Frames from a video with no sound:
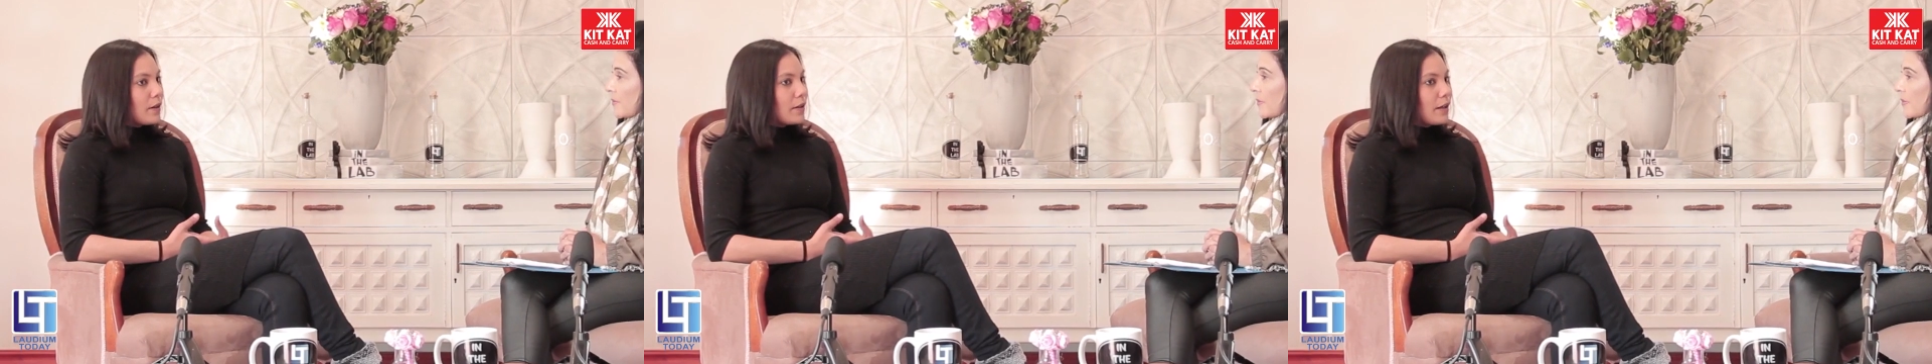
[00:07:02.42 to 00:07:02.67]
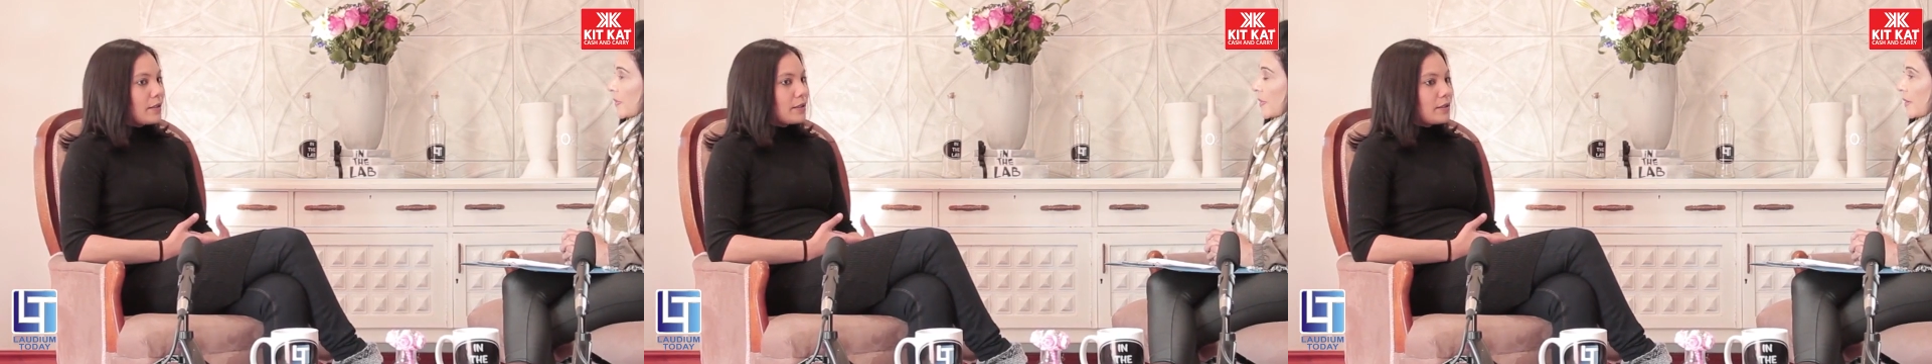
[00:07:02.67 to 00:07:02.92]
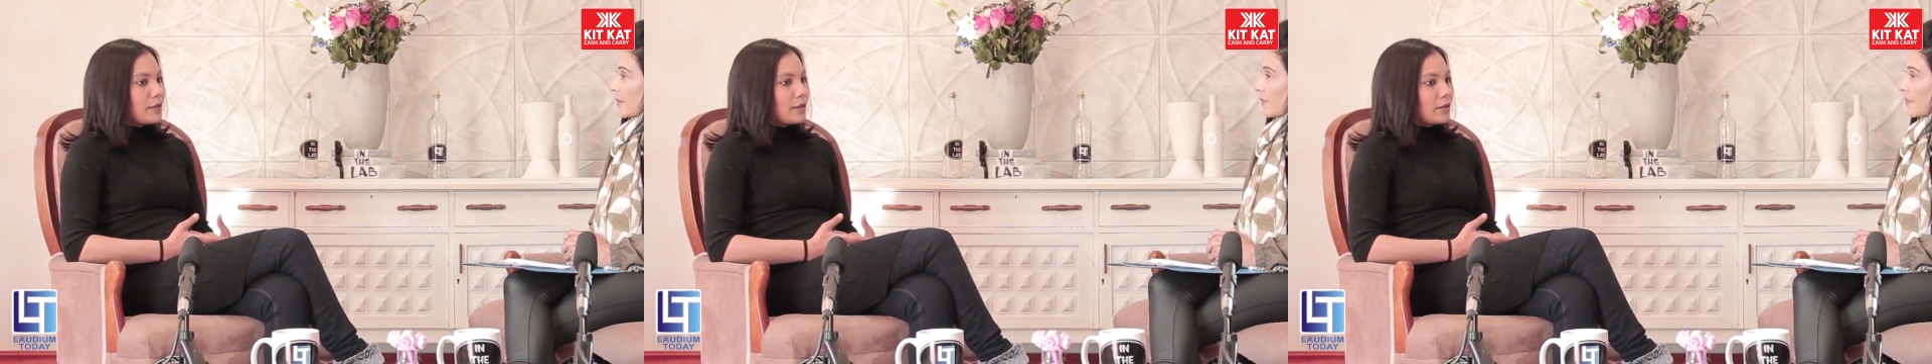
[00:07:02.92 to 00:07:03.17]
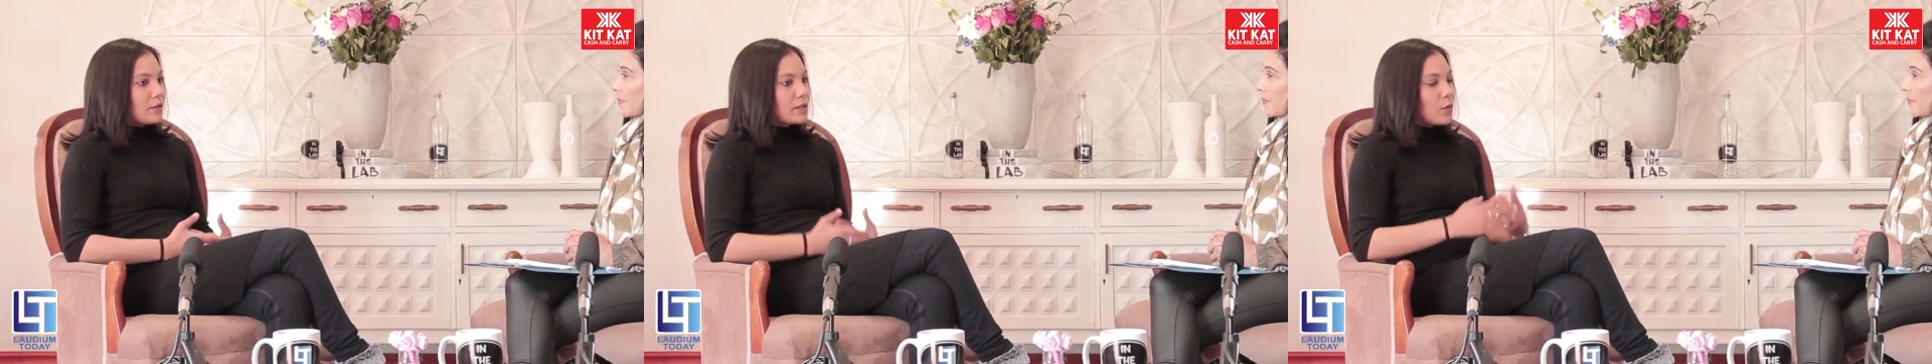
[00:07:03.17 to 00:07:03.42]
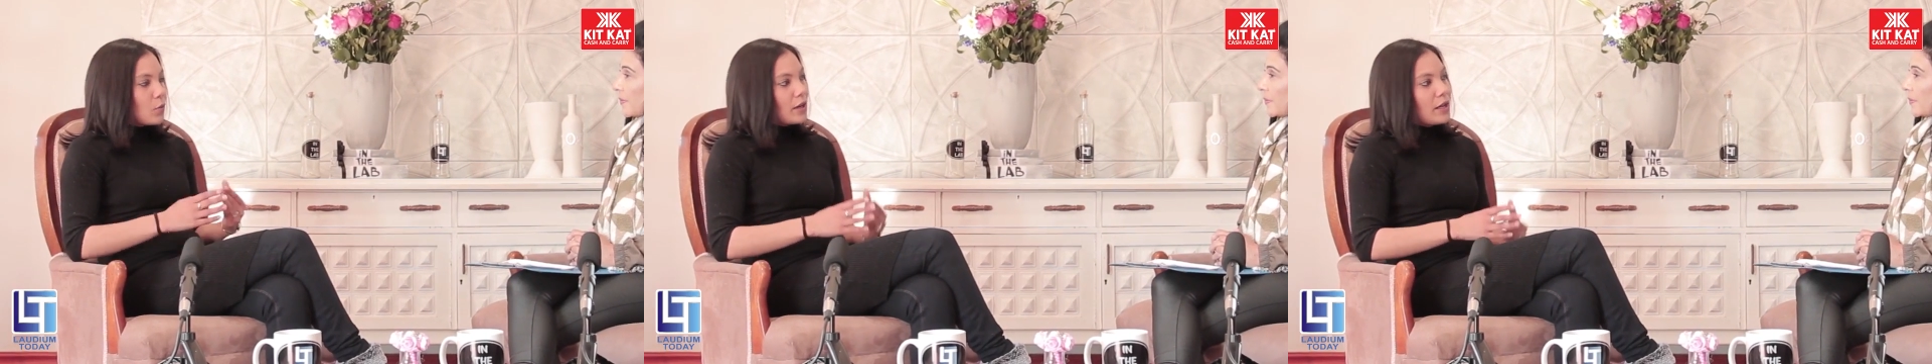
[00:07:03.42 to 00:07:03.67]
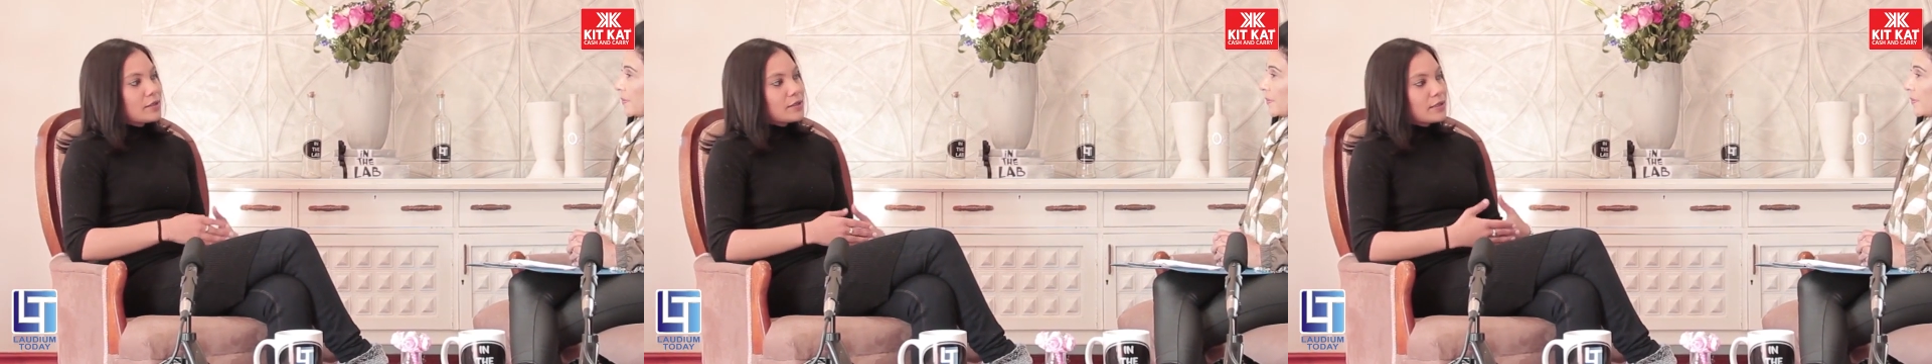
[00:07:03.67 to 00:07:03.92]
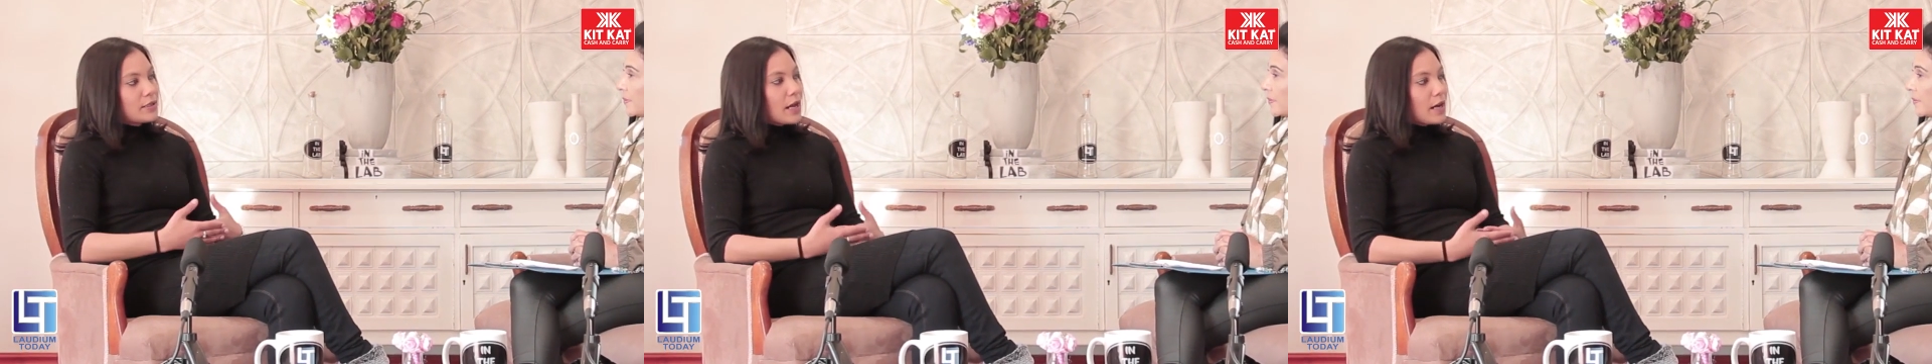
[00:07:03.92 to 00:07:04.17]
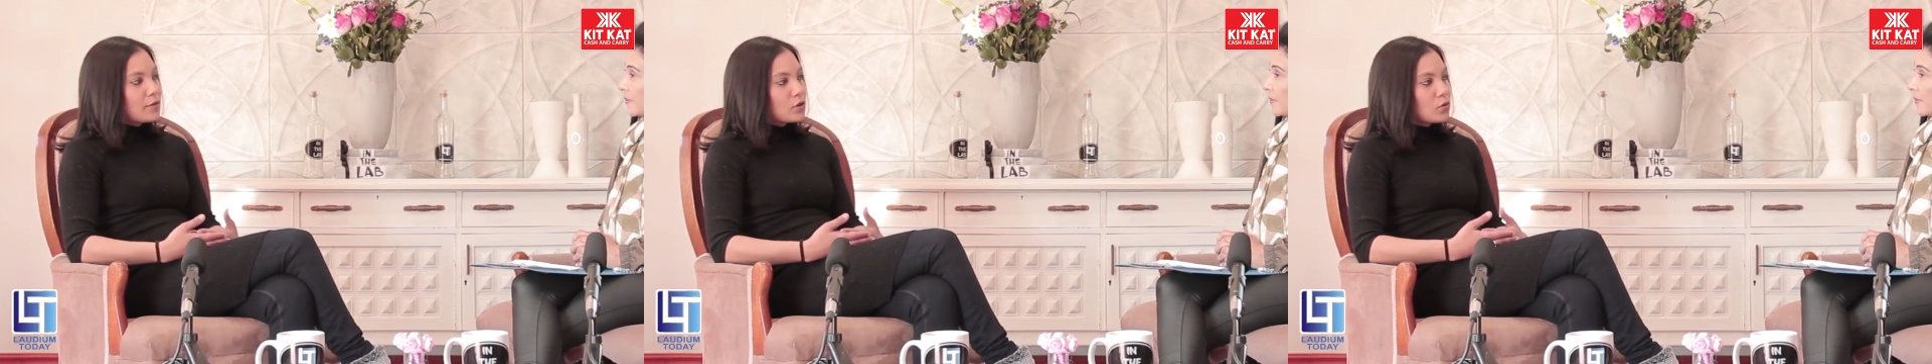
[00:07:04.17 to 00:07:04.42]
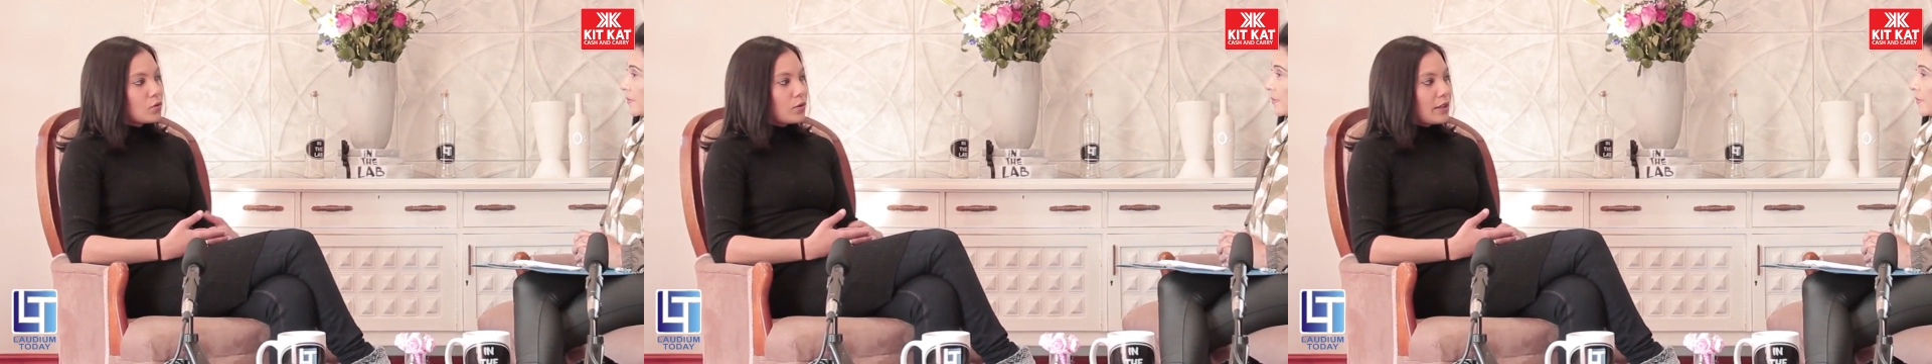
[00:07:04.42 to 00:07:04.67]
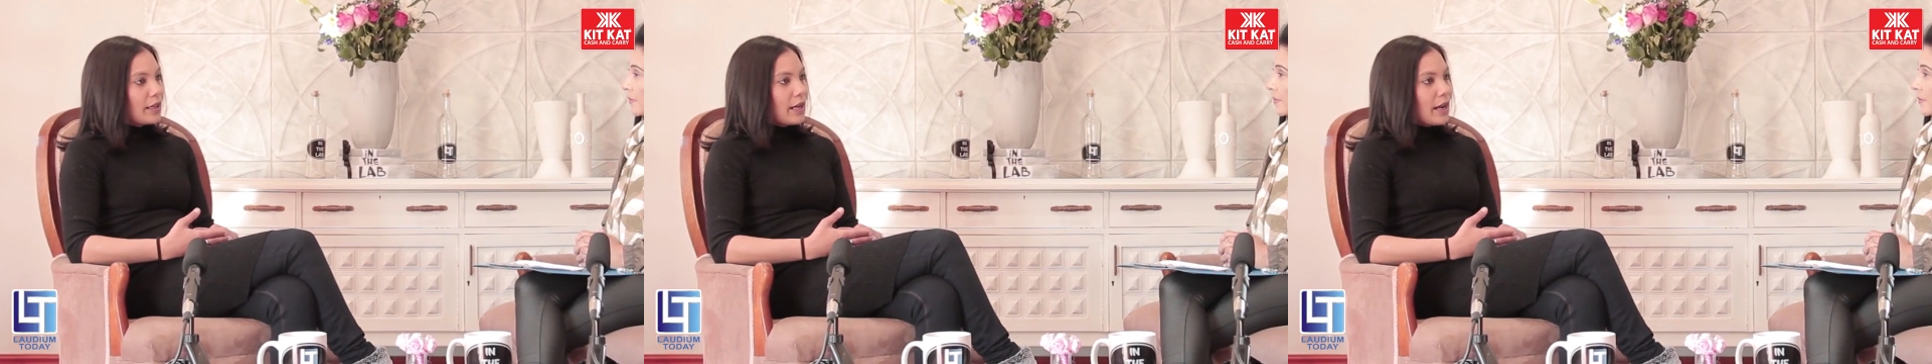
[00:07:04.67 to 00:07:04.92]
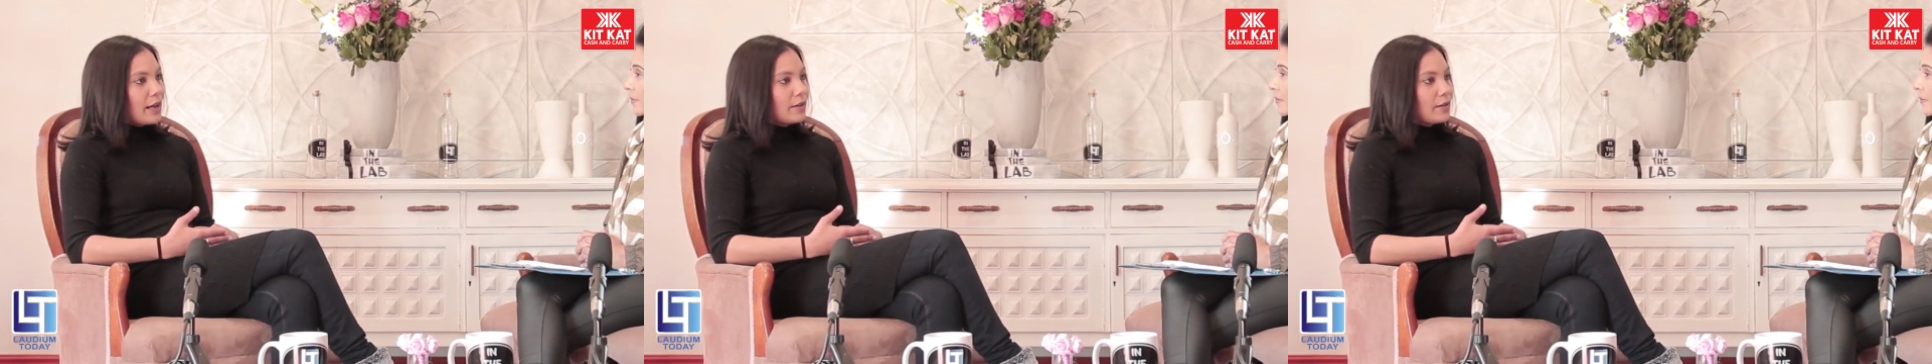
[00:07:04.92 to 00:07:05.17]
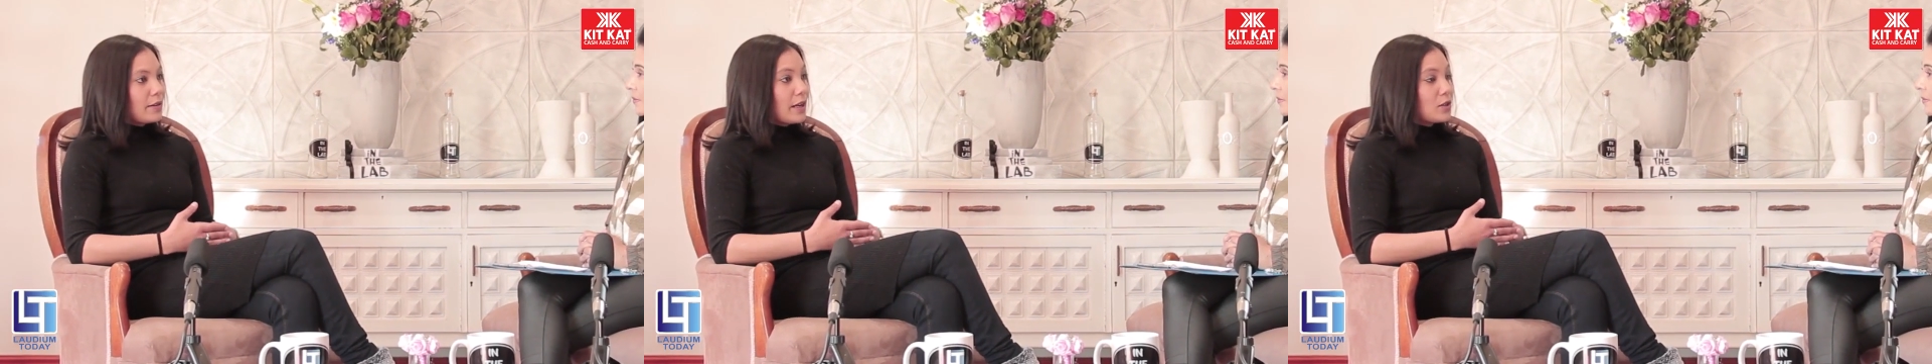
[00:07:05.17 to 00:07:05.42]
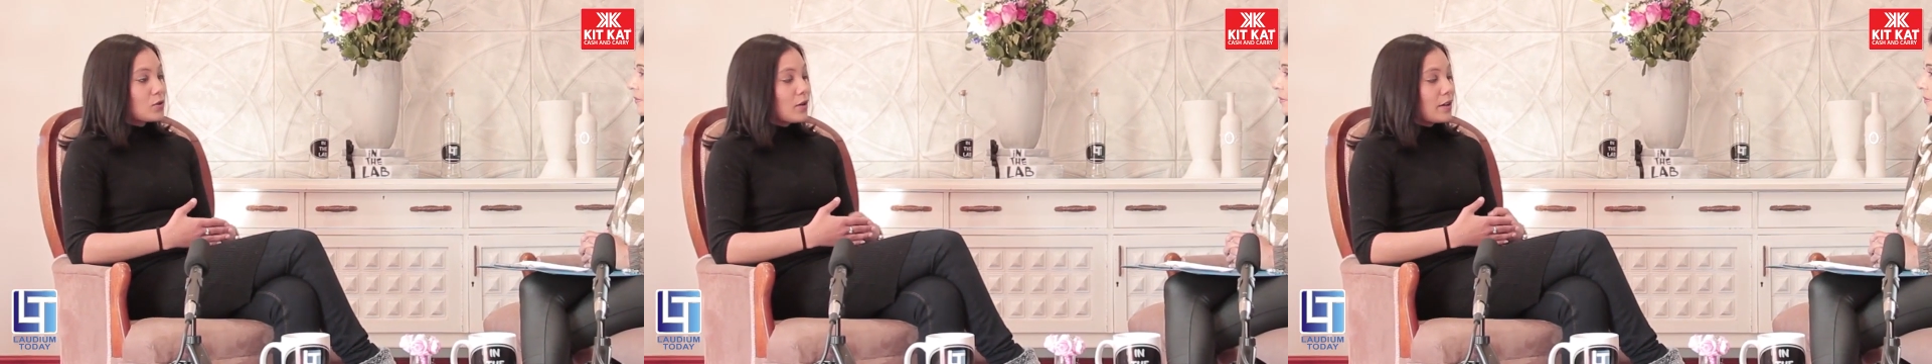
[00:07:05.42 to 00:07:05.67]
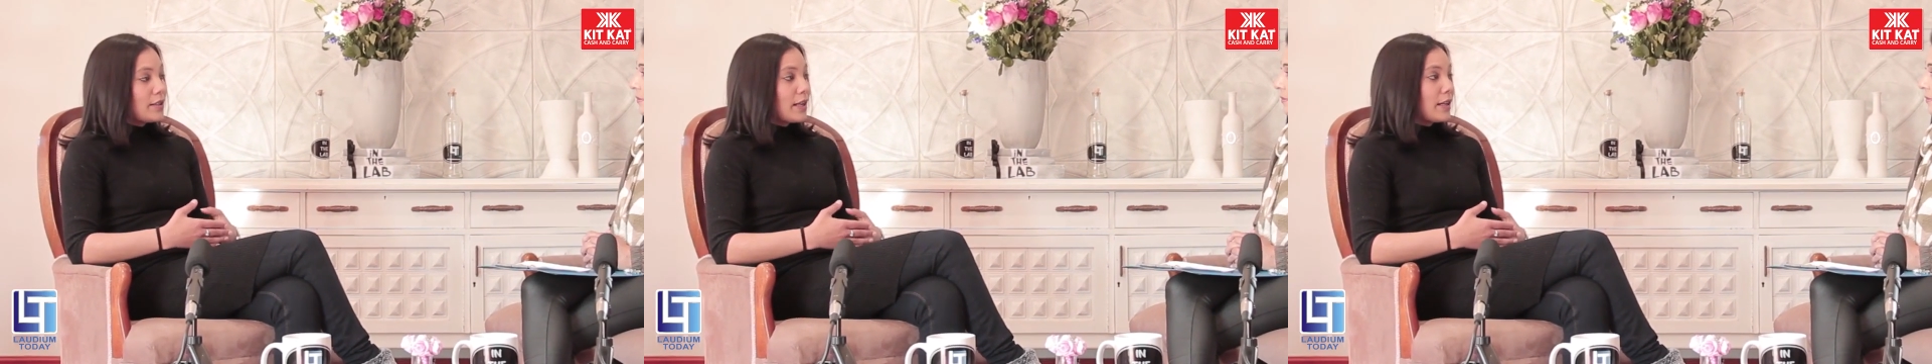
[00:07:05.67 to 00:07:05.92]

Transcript: that someone else's life story and they started